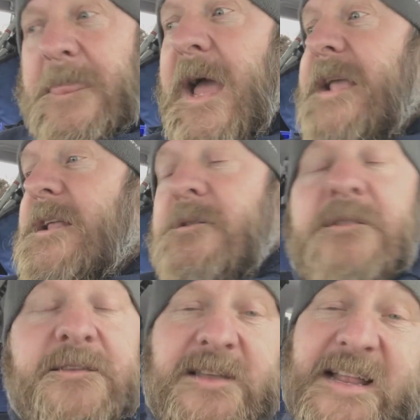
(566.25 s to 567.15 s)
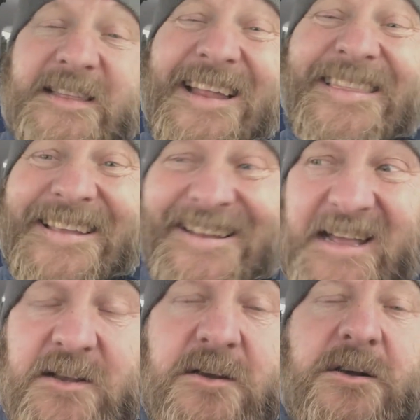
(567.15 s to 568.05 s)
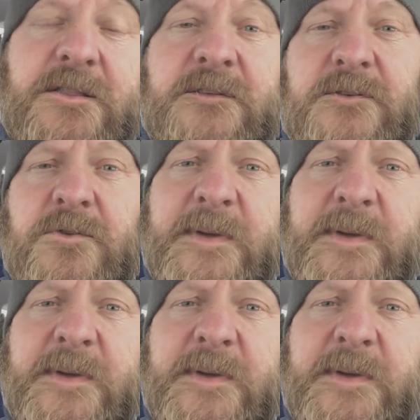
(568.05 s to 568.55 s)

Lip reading: I can disconnect it at the connector on the solar